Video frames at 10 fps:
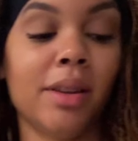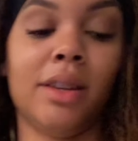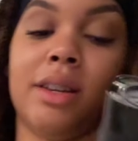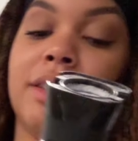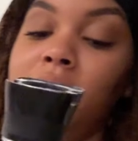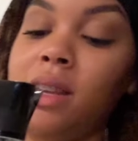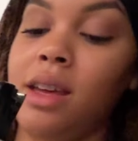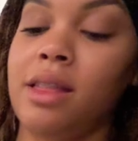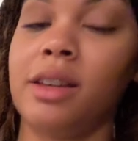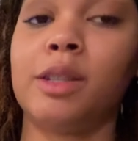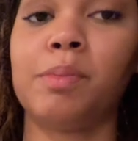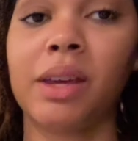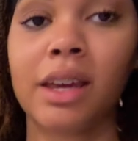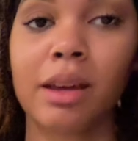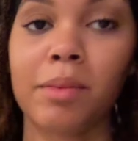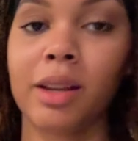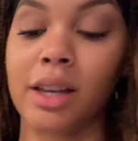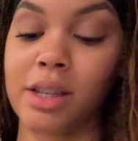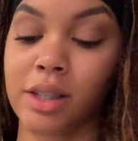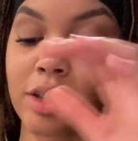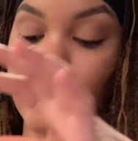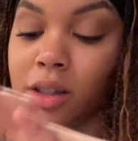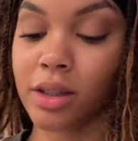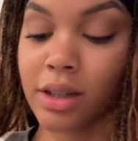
is this pink Himalayan salt.